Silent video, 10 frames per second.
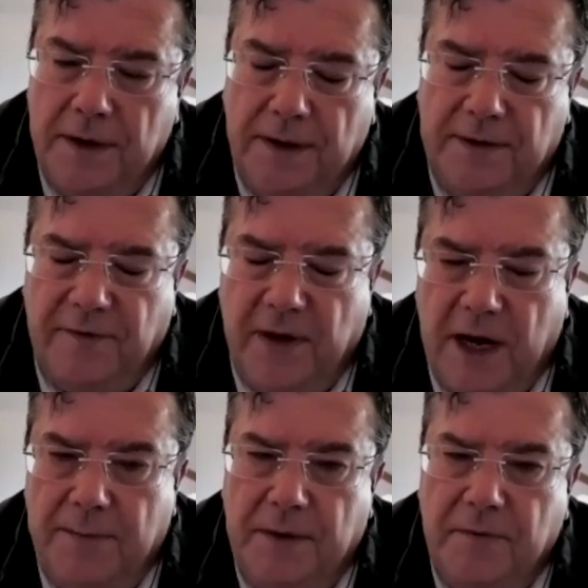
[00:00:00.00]

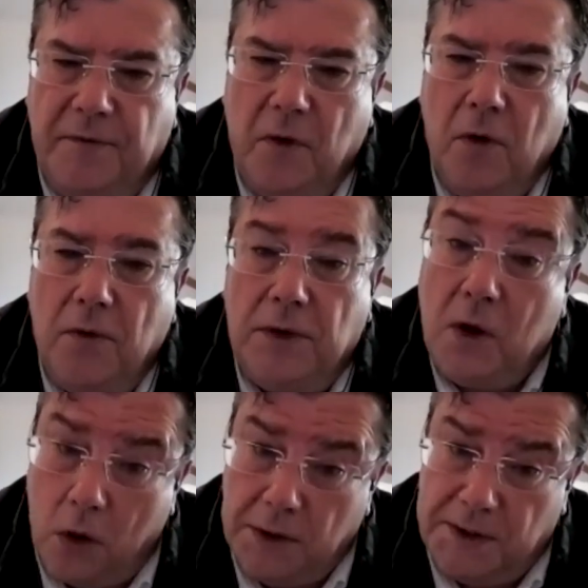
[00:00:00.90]
important
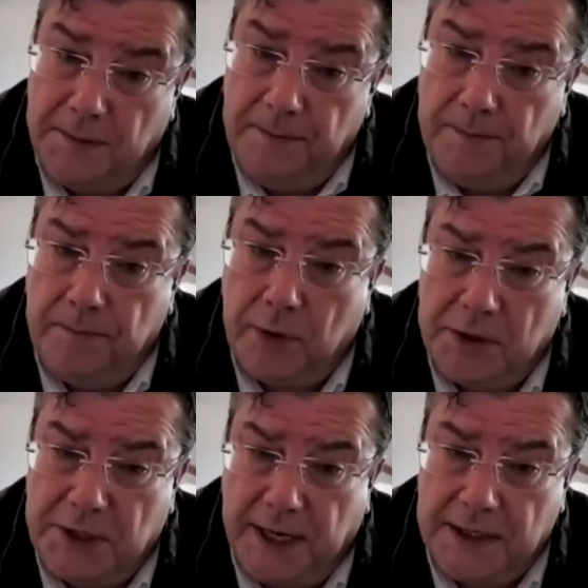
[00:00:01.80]
development for the
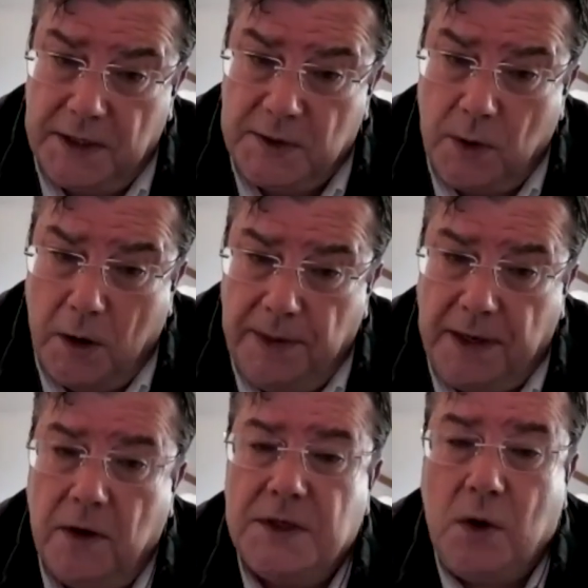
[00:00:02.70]
Quantum
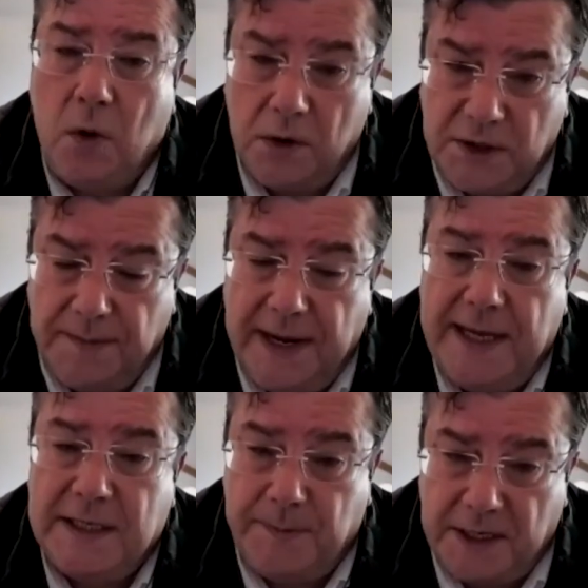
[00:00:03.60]
project as well, because
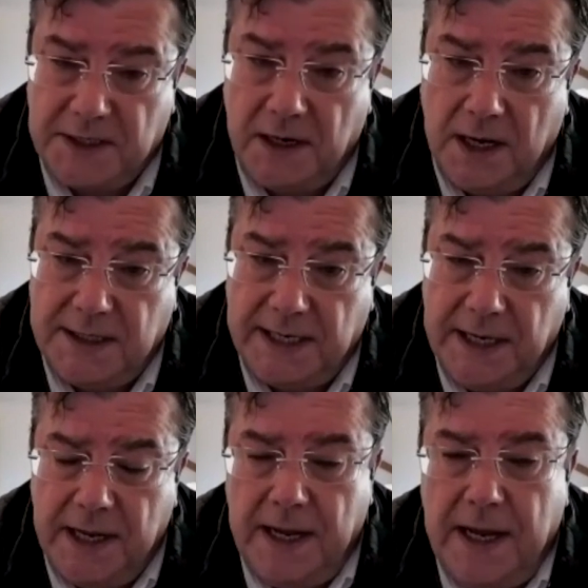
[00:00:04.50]
Quantum is
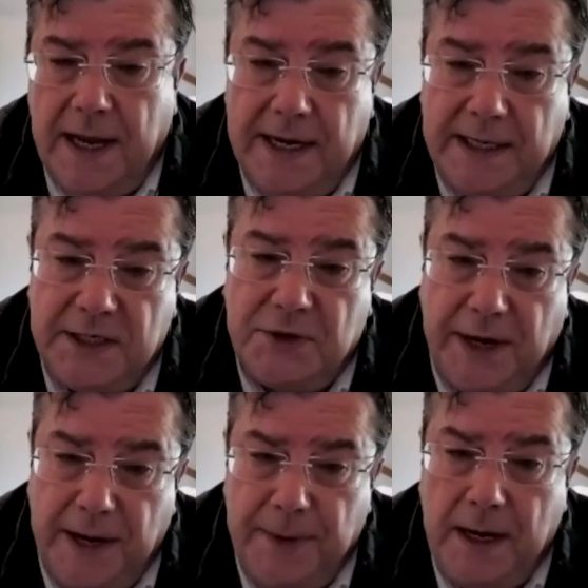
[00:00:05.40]
specializing
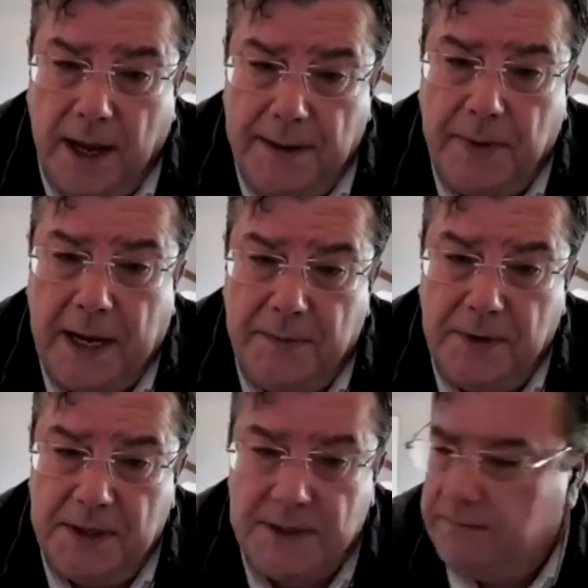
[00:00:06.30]
in
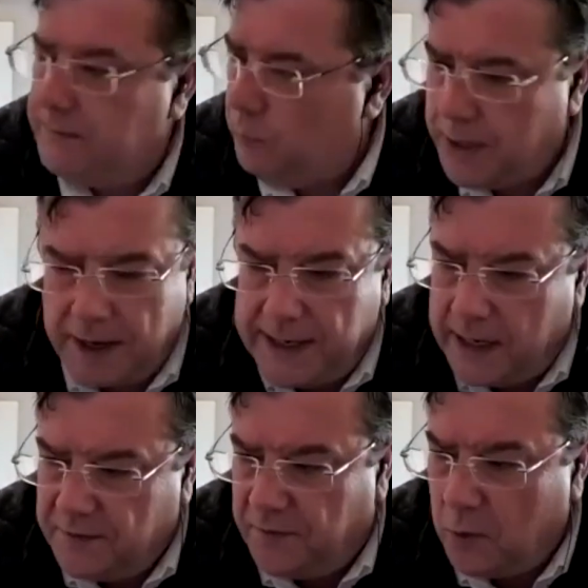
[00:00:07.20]
extremely light papers.
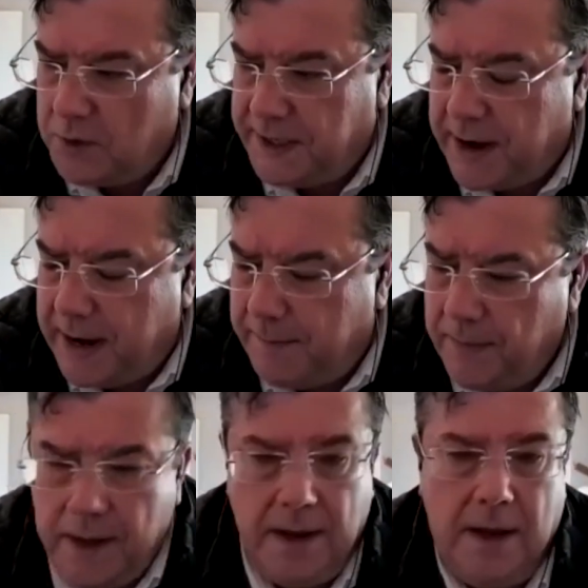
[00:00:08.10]
We're going down to
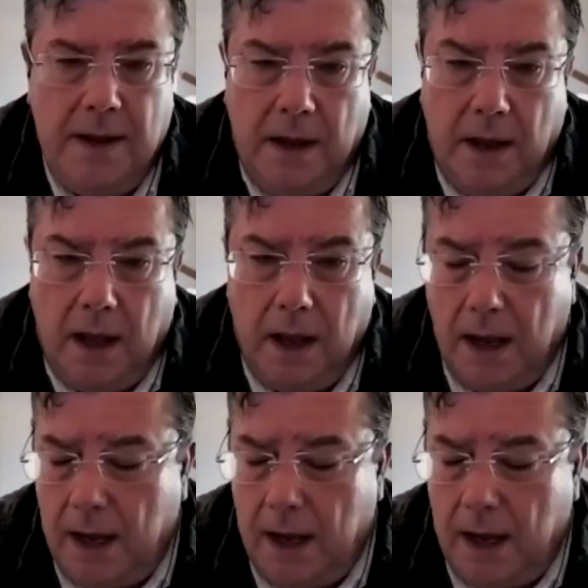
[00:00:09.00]
40 gram